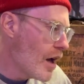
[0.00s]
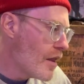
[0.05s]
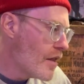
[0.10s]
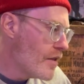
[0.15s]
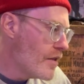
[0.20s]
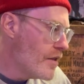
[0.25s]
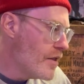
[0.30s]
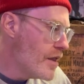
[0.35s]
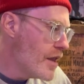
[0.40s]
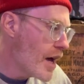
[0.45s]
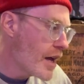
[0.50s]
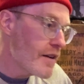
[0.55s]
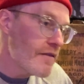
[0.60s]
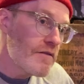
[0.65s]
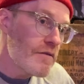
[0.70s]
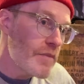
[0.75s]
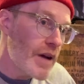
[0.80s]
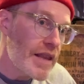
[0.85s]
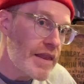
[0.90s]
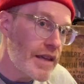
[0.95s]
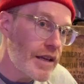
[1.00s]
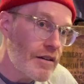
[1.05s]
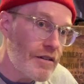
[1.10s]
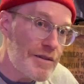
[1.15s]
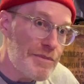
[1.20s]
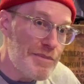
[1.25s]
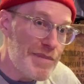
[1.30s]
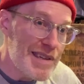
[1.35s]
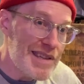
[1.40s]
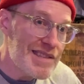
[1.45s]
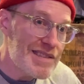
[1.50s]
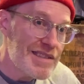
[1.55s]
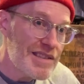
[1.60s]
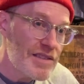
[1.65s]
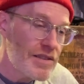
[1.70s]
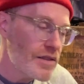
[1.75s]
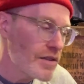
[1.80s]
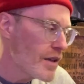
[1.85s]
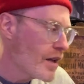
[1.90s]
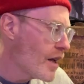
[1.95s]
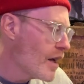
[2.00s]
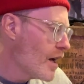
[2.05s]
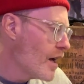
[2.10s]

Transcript: none of them I think are in business,